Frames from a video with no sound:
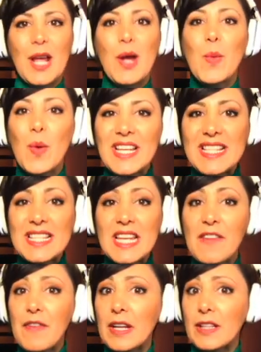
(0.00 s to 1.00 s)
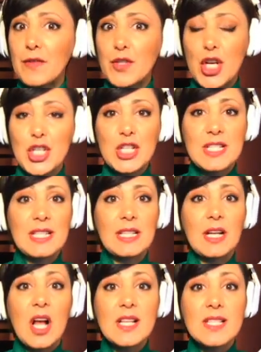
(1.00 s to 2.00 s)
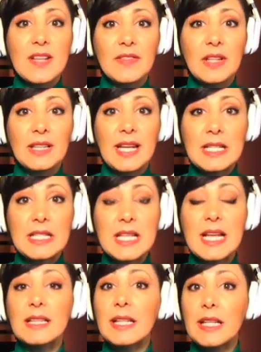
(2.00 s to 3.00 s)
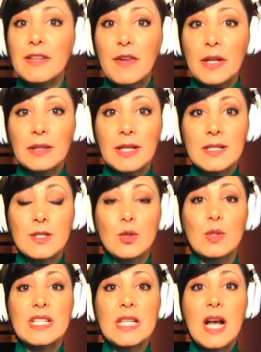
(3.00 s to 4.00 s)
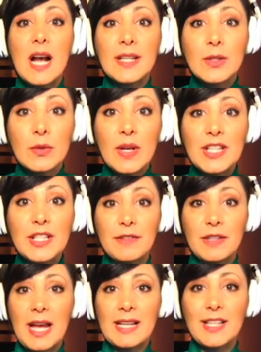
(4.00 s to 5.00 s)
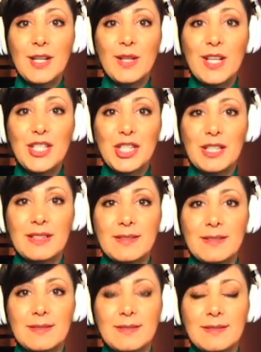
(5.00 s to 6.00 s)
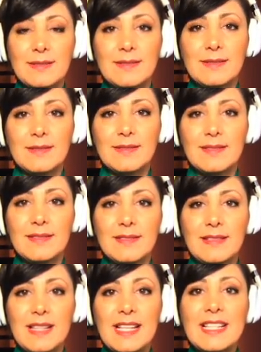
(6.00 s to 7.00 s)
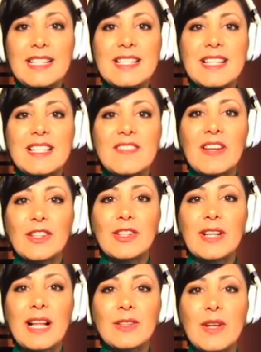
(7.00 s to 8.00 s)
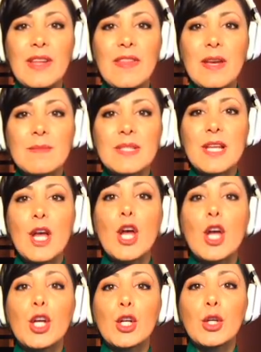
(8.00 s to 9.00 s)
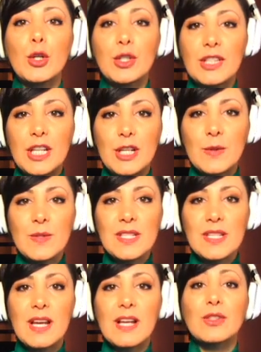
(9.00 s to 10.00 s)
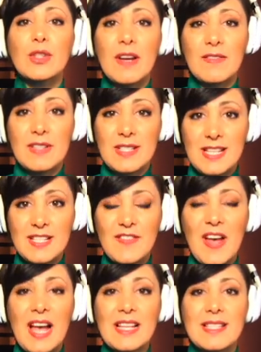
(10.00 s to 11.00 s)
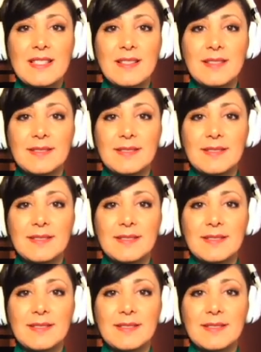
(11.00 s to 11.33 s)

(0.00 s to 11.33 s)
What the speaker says: What is the effect of changes in the cost of the links and link failures to this iterative calculation? In distance vector algorithms, good news traverses fast.